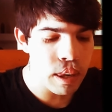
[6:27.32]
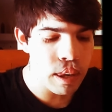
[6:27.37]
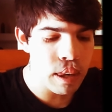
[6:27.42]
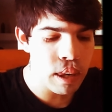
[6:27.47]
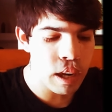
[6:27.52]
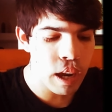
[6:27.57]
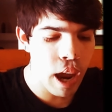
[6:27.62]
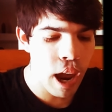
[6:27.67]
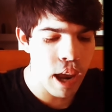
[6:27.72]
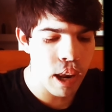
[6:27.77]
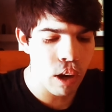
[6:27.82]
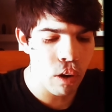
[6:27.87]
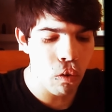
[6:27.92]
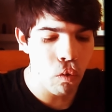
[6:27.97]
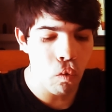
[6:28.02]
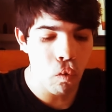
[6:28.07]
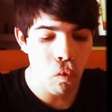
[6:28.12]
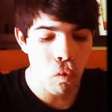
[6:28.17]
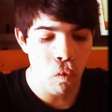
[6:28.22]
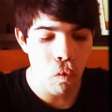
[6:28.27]

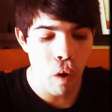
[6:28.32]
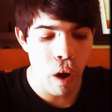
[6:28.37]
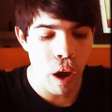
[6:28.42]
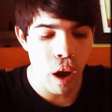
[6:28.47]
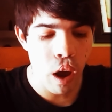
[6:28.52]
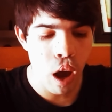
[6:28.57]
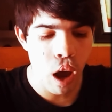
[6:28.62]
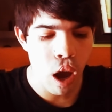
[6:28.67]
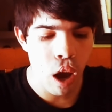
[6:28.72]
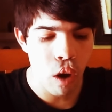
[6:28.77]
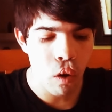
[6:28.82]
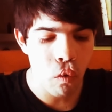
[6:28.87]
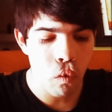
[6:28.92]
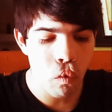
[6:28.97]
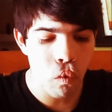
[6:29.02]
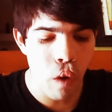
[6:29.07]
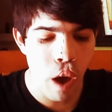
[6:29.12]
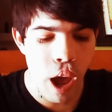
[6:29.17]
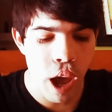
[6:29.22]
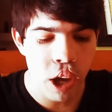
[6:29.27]
Deanna
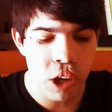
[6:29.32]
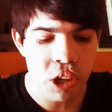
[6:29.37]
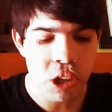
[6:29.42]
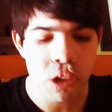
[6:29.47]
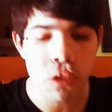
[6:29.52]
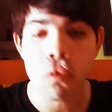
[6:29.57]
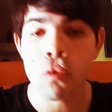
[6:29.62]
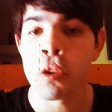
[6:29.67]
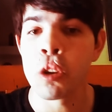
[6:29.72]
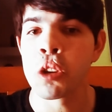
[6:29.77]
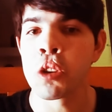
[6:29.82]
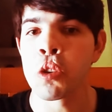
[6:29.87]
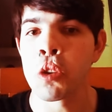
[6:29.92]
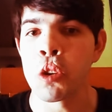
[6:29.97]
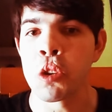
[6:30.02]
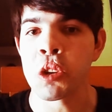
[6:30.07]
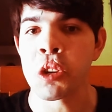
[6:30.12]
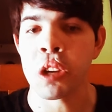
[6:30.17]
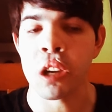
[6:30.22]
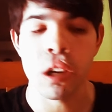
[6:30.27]
West was
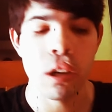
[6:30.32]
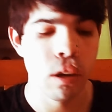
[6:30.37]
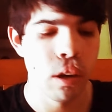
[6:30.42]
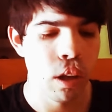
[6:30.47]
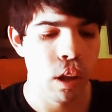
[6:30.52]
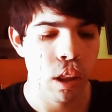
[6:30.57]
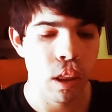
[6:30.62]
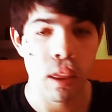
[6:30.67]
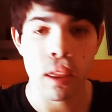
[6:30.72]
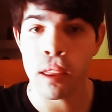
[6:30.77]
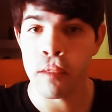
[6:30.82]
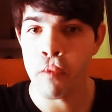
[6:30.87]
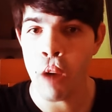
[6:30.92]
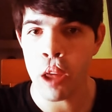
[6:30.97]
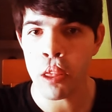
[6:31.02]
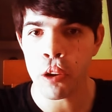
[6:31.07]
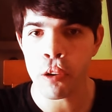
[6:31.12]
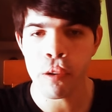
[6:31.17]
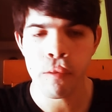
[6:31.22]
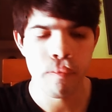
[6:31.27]
Lucy, the
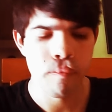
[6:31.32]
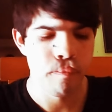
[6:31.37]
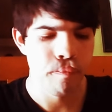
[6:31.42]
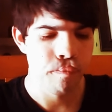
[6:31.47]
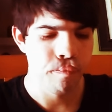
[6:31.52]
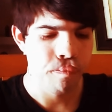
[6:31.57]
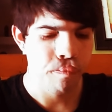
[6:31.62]
mother.